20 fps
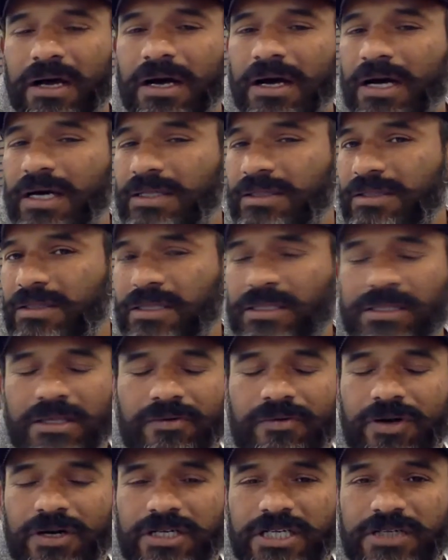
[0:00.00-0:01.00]
uh, in, in,
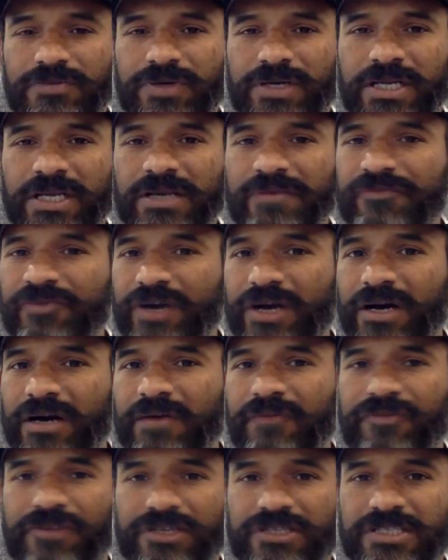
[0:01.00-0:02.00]
the World T20
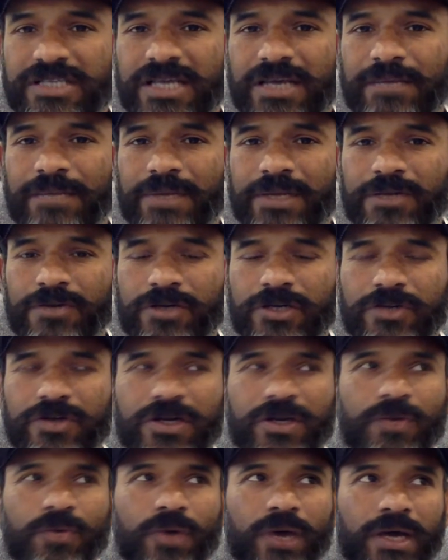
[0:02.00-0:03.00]
uh, first game in
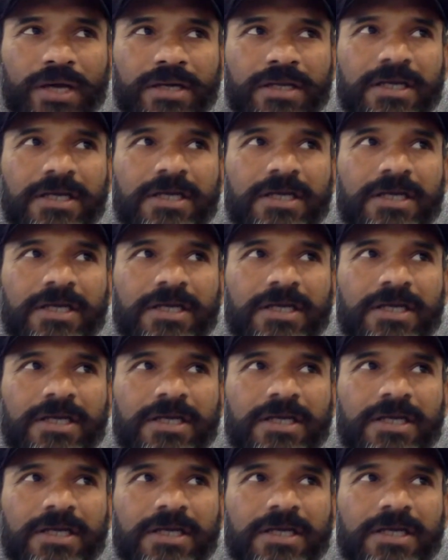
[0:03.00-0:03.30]
2021.